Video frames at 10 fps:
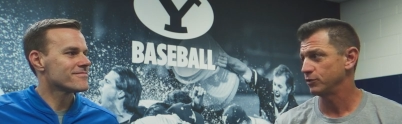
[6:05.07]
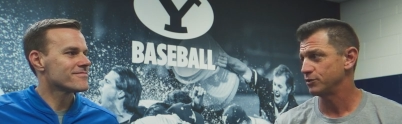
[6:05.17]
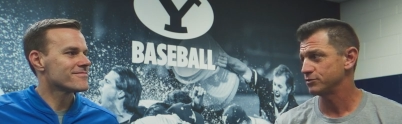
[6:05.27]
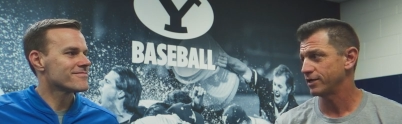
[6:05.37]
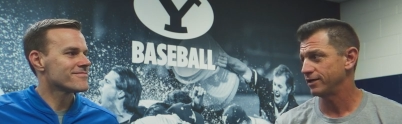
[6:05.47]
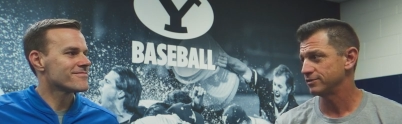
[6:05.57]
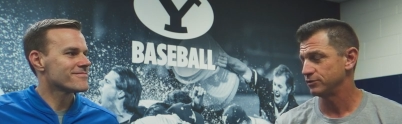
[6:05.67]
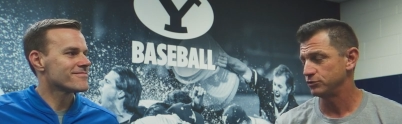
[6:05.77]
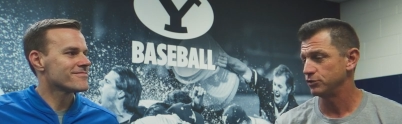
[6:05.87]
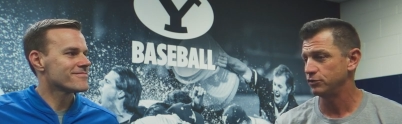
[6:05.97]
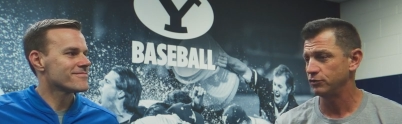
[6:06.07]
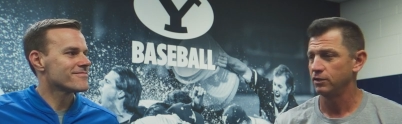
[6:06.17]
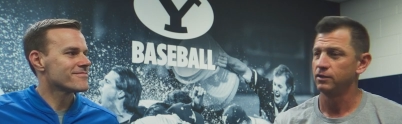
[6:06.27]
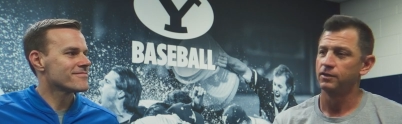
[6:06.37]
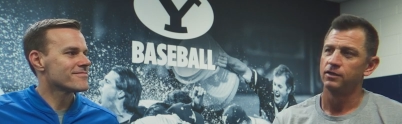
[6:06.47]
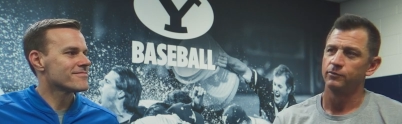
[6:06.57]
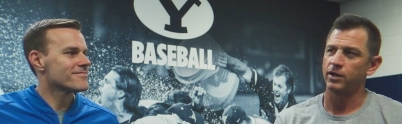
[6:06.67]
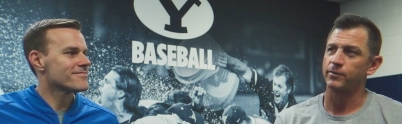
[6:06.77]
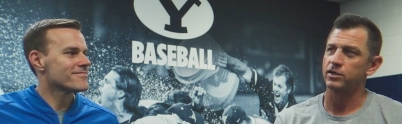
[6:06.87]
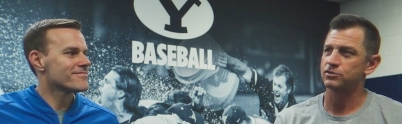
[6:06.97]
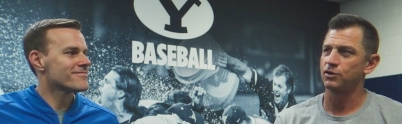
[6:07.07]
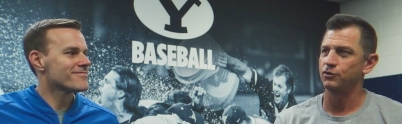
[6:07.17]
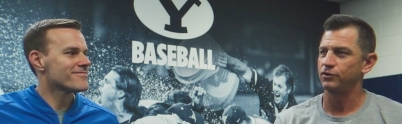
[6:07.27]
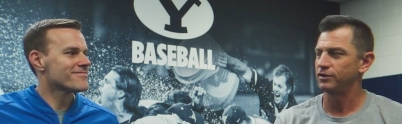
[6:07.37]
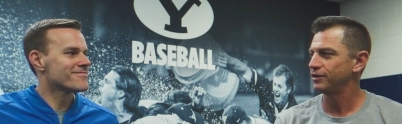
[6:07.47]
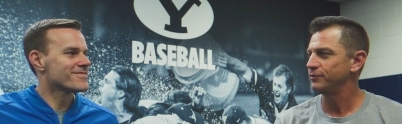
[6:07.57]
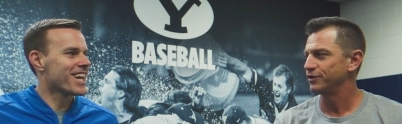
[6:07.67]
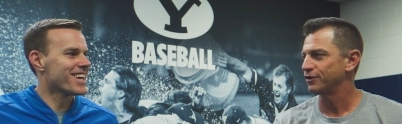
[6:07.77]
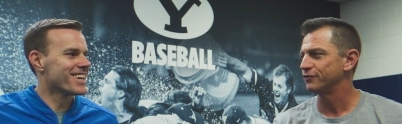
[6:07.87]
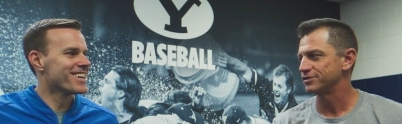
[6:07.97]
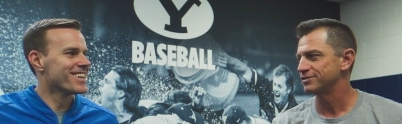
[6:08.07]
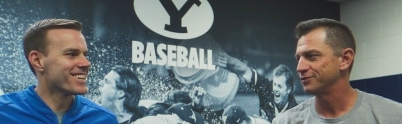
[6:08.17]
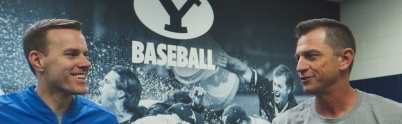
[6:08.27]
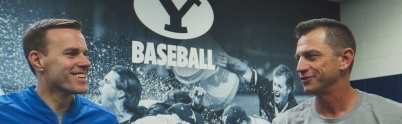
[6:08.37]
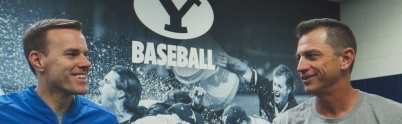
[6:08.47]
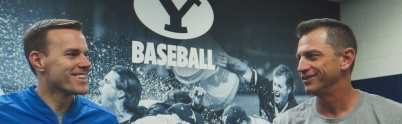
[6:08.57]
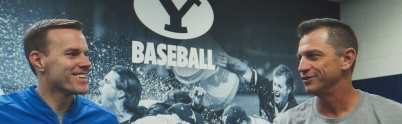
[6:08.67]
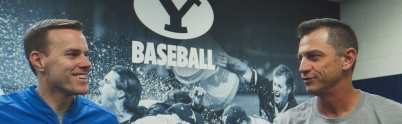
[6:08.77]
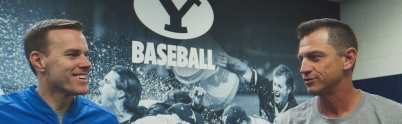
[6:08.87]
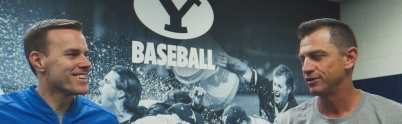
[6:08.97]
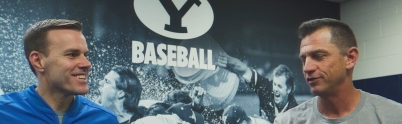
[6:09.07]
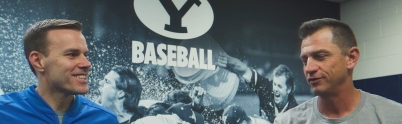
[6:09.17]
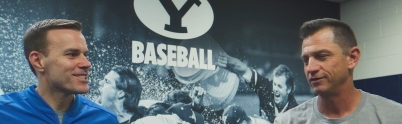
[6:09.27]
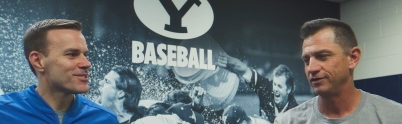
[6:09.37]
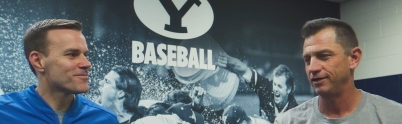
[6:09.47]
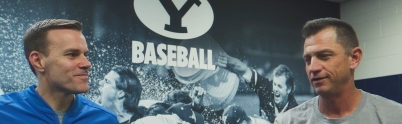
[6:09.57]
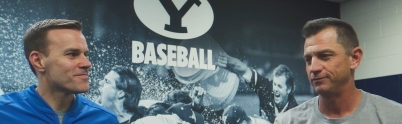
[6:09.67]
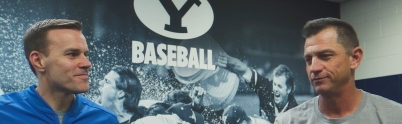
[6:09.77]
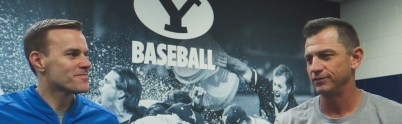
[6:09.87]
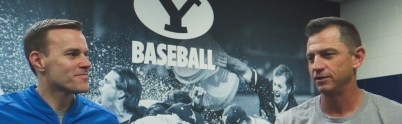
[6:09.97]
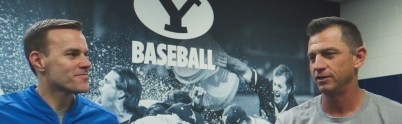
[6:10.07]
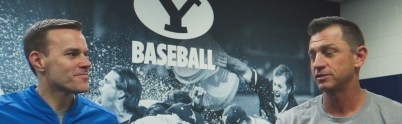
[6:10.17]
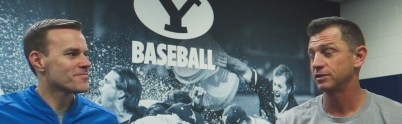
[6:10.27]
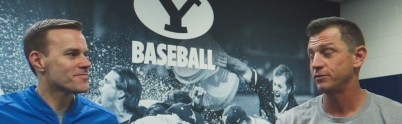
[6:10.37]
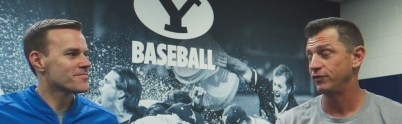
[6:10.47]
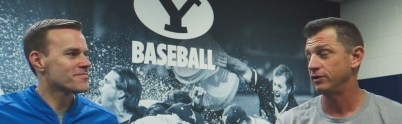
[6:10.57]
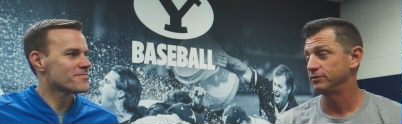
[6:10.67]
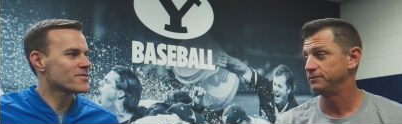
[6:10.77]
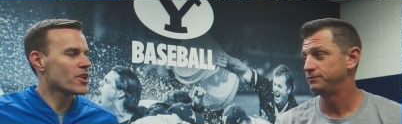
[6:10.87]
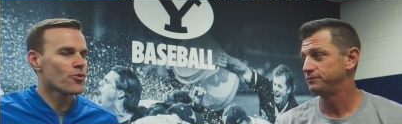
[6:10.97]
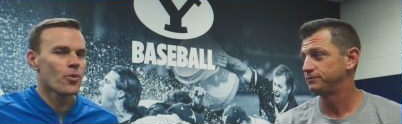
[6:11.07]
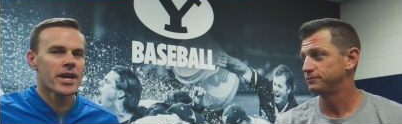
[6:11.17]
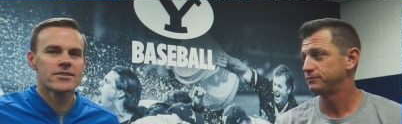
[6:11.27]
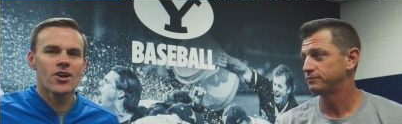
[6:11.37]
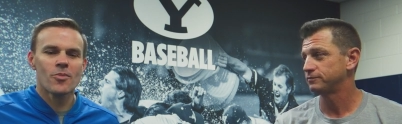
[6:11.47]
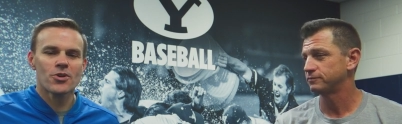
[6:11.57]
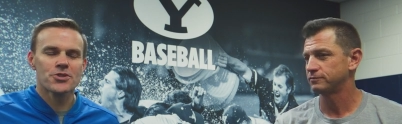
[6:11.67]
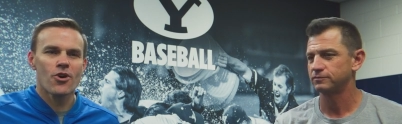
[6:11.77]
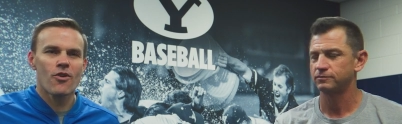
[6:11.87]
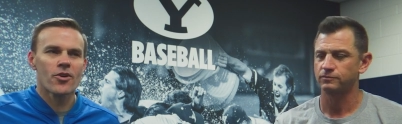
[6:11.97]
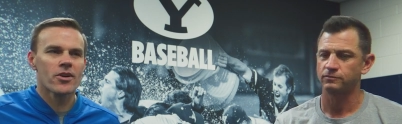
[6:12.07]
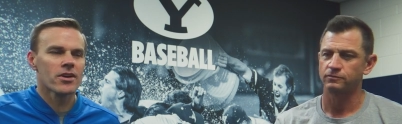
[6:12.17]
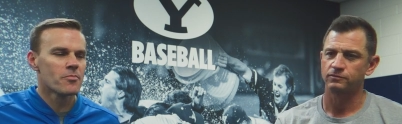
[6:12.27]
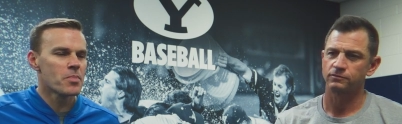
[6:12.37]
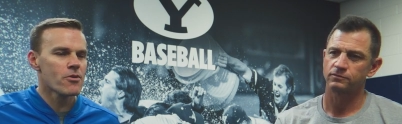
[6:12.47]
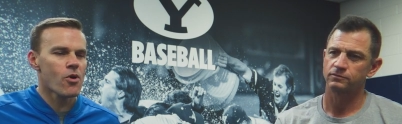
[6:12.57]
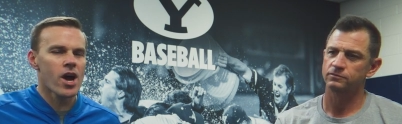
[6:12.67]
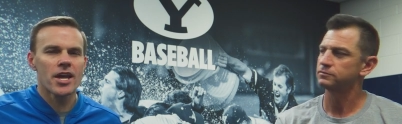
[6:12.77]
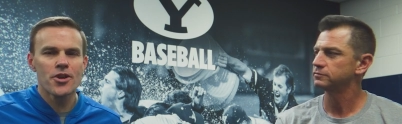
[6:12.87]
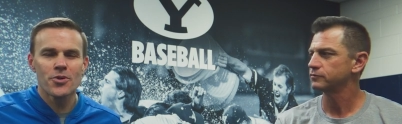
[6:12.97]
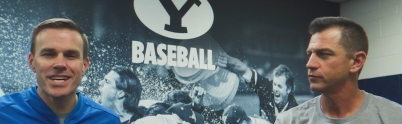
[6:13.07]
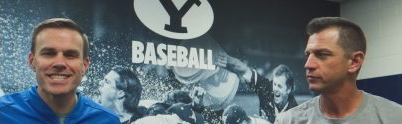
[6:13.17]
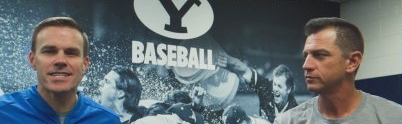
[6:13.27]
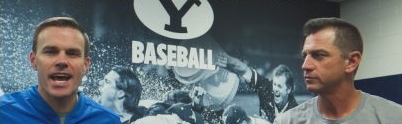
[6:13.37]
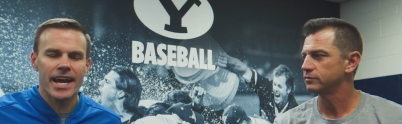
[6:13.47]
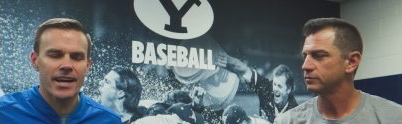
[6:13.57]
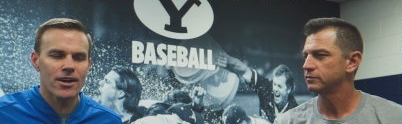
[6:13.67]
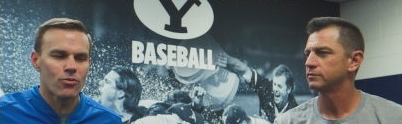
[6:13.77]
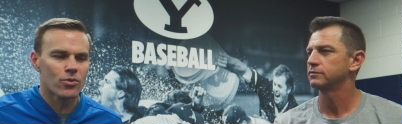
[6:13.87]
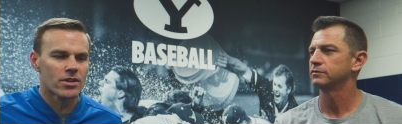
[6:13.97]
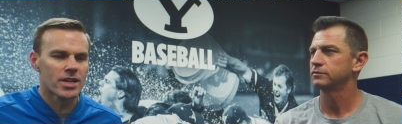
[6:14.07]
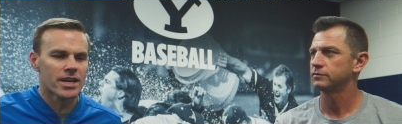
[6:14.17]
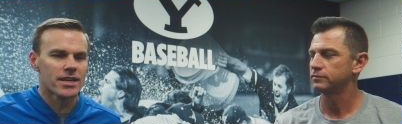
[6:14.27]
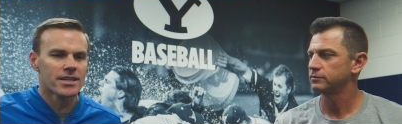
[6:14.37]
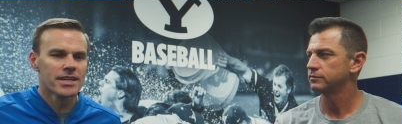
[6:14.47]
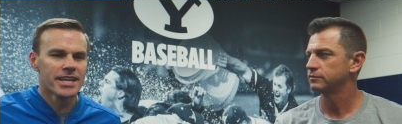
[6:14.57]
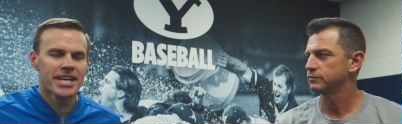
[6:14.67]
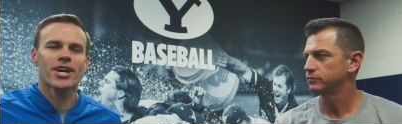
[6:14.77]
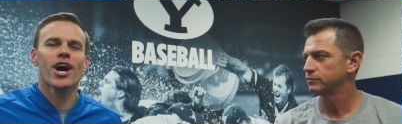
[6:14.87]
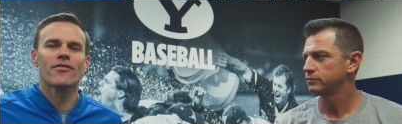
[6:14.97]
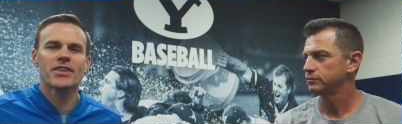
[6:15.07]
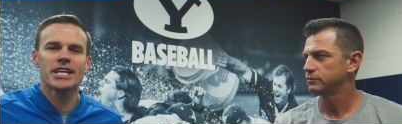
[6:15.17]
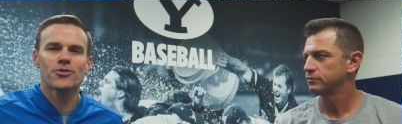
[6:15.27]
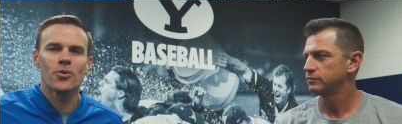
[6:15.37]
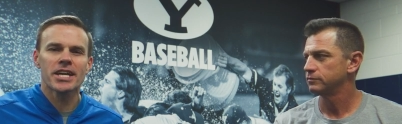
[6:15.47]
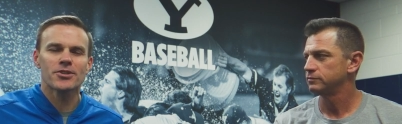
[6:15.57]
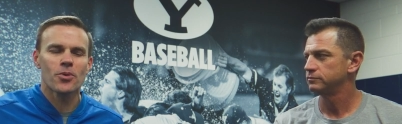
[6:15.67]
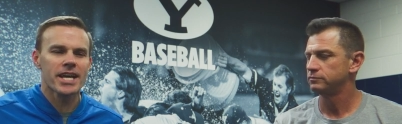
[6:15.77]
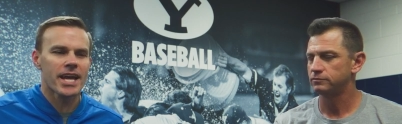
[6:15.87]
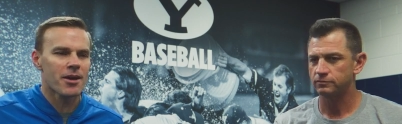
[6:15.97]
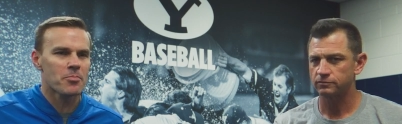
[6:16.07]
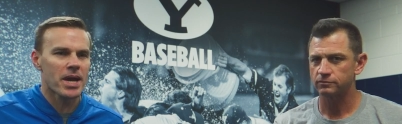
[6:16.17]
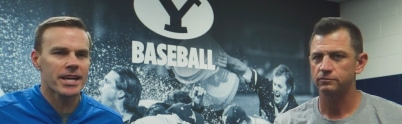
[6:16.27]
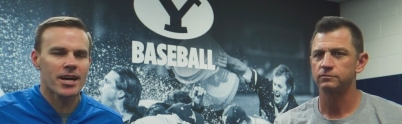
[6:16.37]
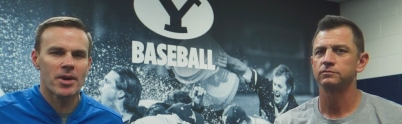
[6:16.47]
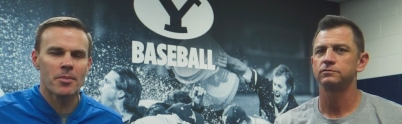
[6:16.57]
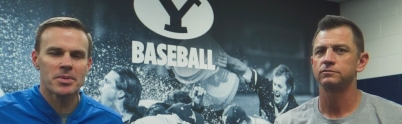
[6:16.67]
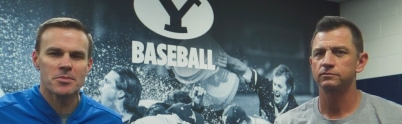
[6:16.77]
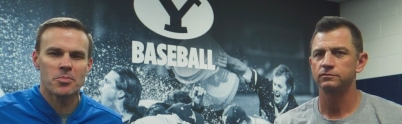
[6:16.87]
Speaker 1: what those guys do, but I'm also a little bit nervous to see what they're going to do. So um, it's going to be fun.
Speaker 2: Now, the wait is almost over. BYU Gonzaga will uh, kick off the 2020 campaign coming up in